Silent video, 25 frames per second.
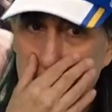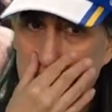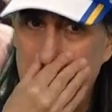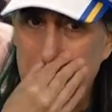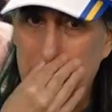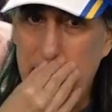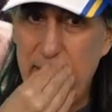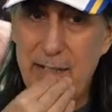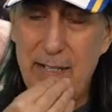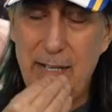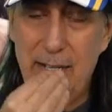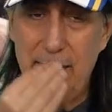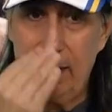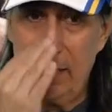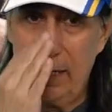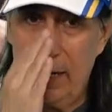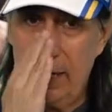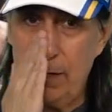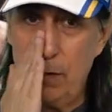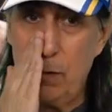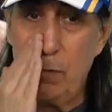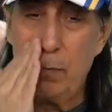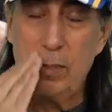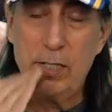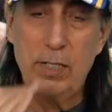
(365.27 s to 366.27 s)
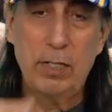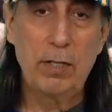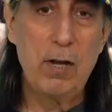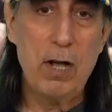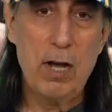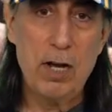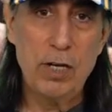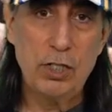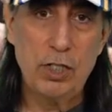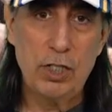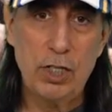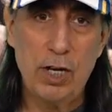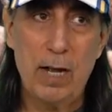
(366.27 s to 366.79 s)
It, I know it's a
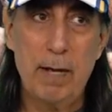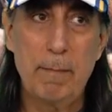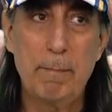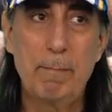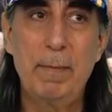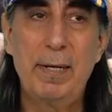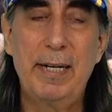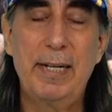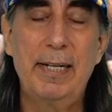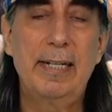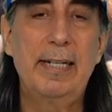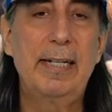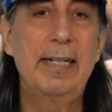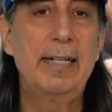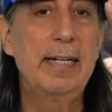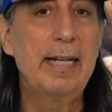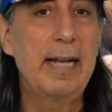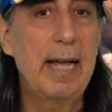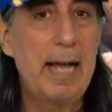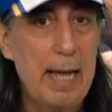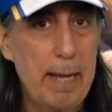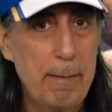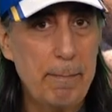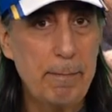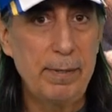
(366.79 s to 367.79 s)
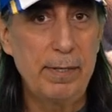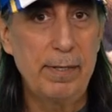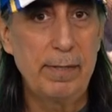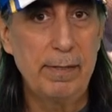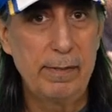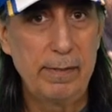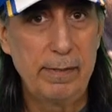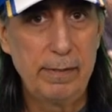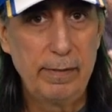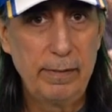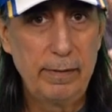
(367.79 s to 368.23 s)
long shot, but it can happen.